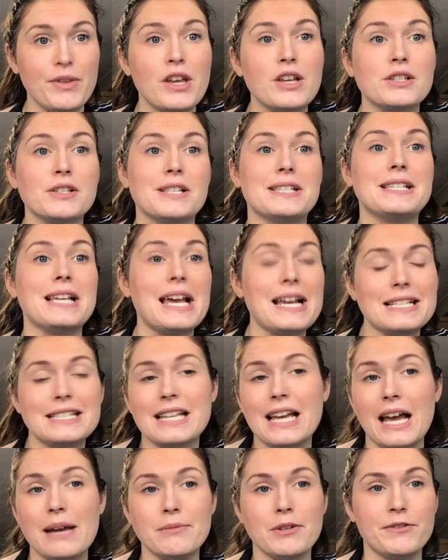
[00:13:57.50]
So set a
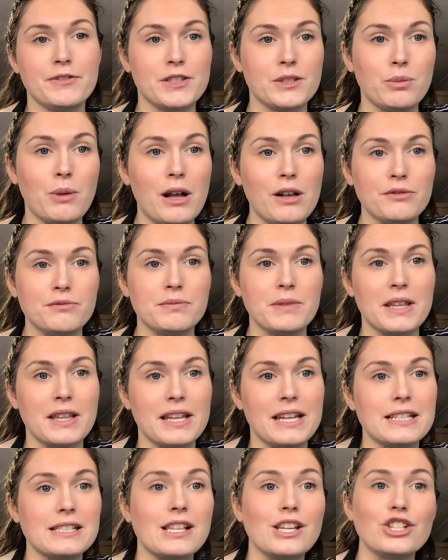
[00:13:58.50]
timer for 12
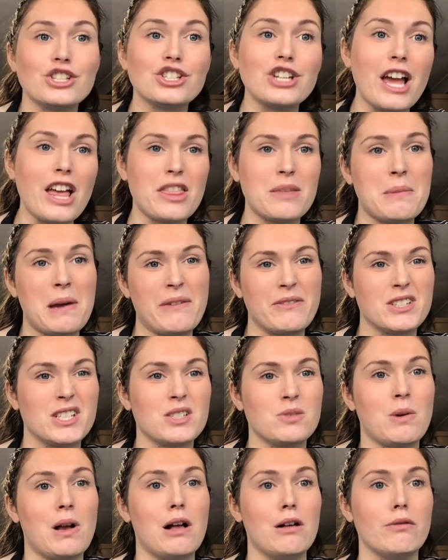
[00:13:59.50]
minutes, check them after
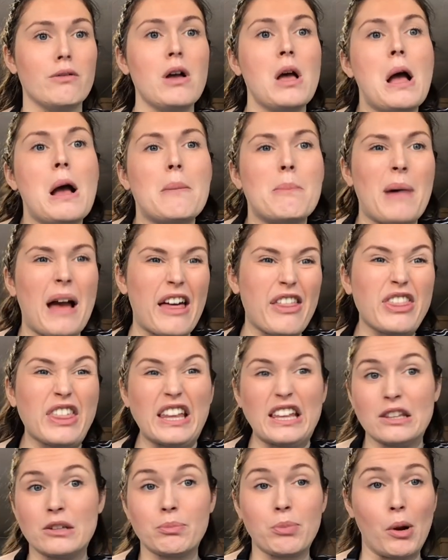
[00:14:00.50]
12, but I think
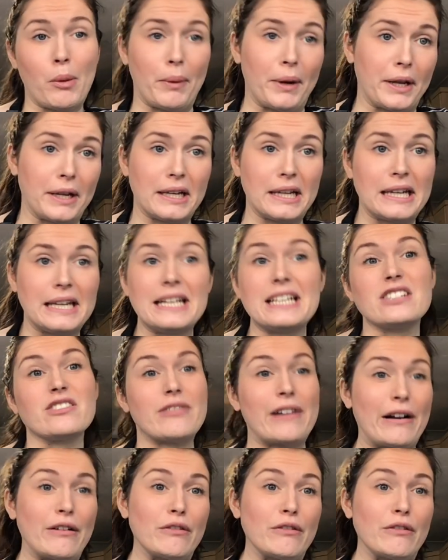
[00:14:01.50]
they're probably going to need around